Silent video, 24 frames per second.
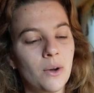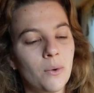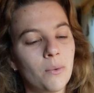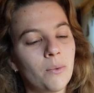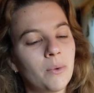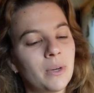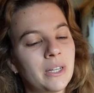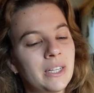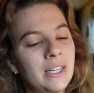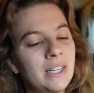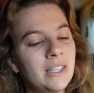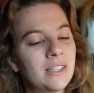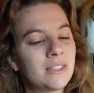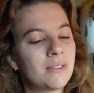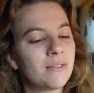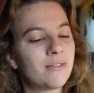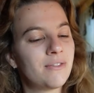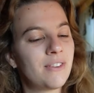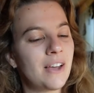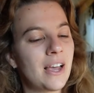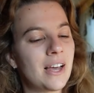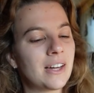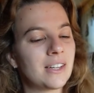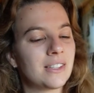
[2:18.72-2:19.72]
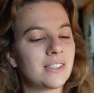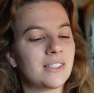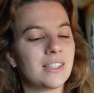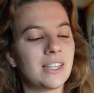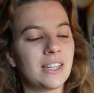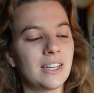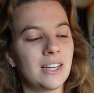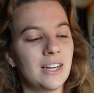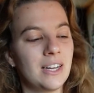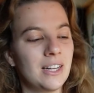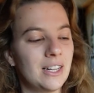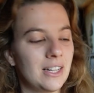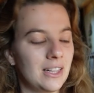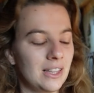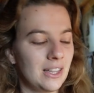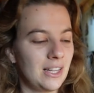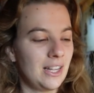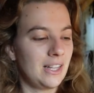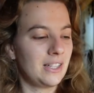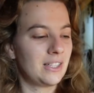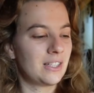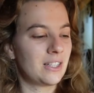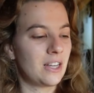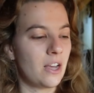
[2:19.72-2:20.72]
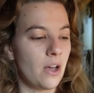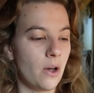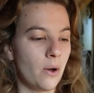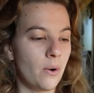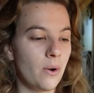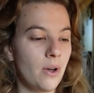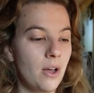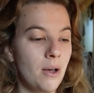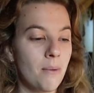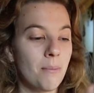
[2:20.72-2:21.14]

We need some fantasy. Let's go.